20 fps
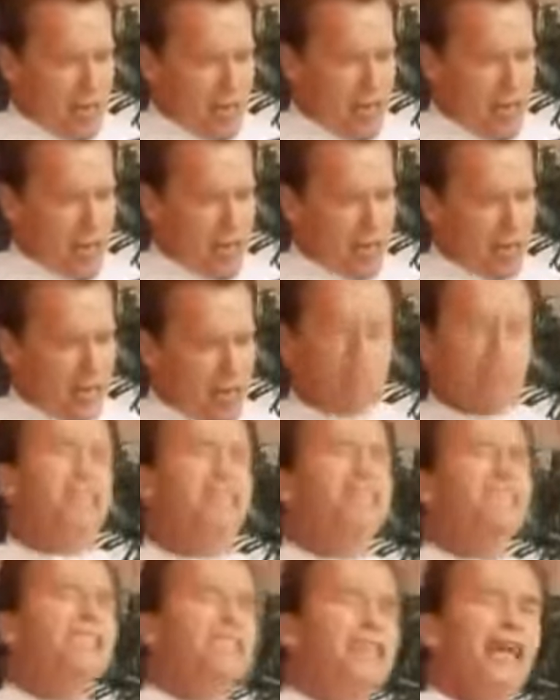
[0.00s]
And so
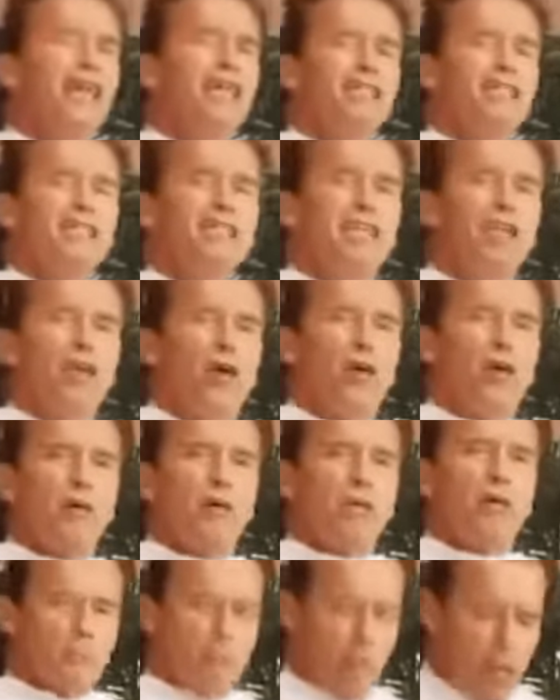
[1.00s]
this intensity
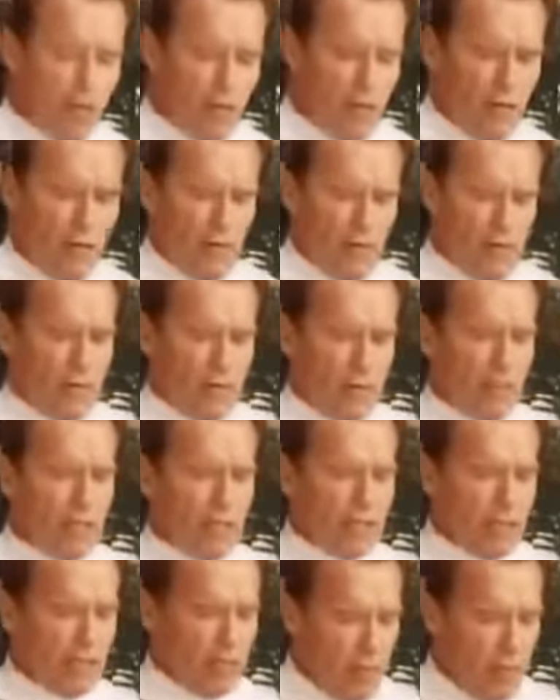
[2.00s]
always paid off for me.
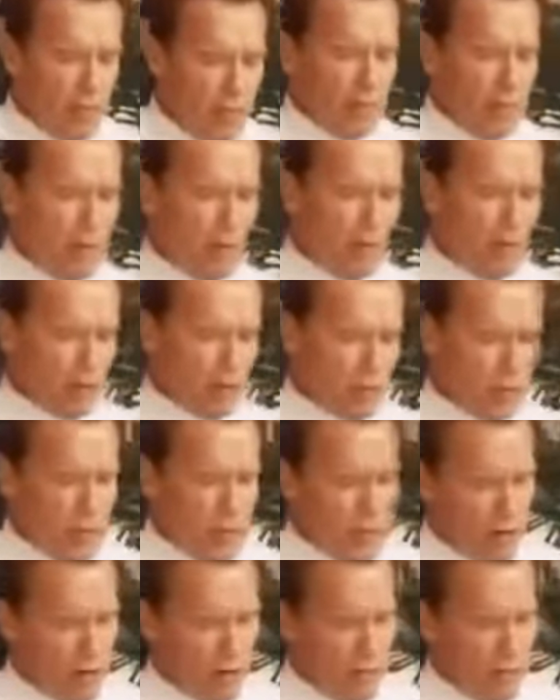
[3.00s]
This commitment always
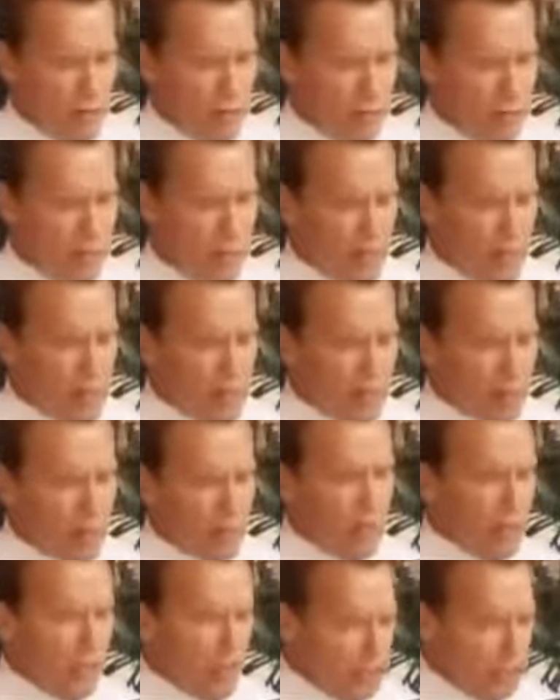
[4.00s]
paid off for me. So
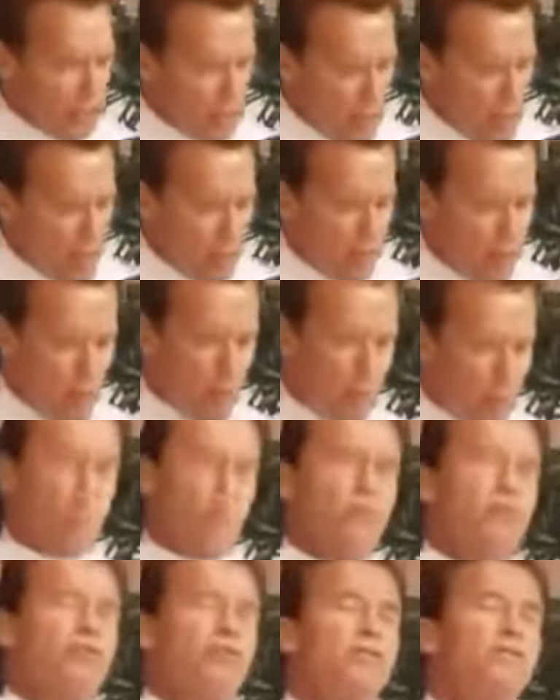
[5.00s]
here are some of the
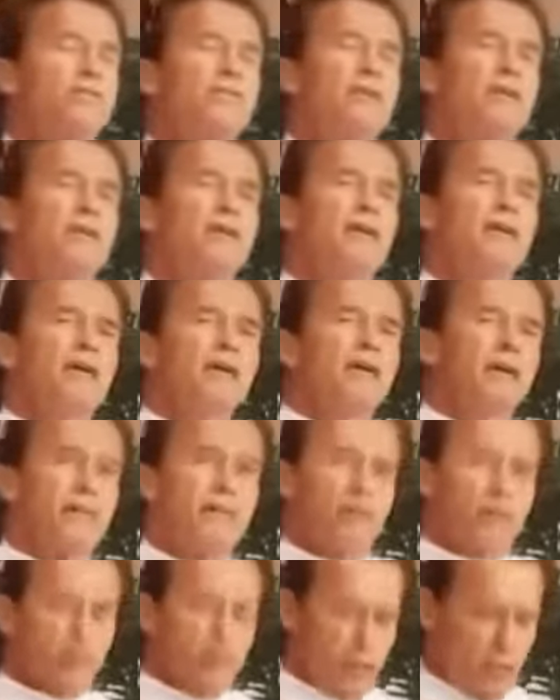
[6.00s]
rules. The
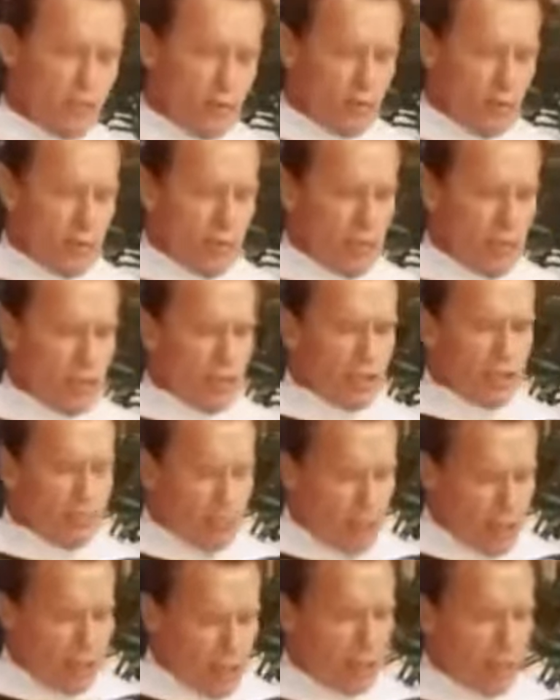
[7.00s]
first rule is
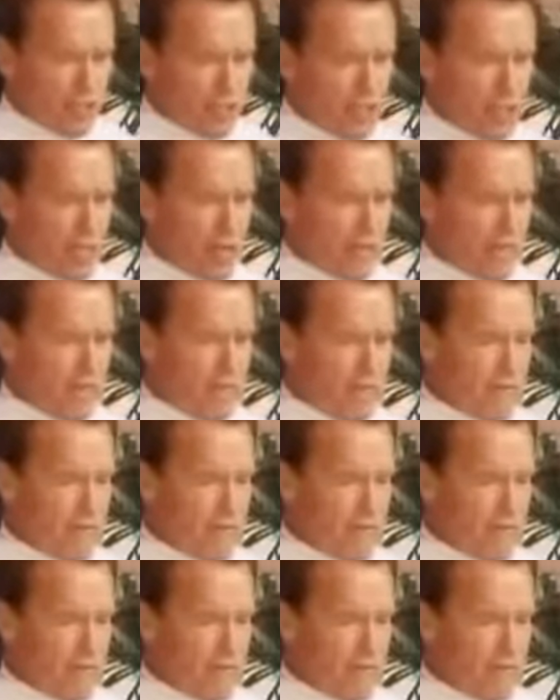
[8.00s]
trust yourself.